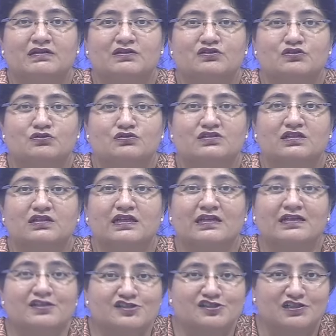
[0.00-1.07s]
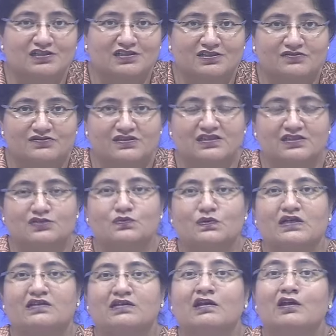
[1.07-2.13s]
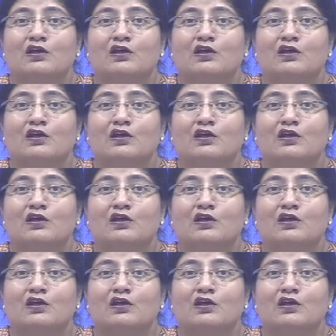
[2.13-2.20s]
social initiatives is one,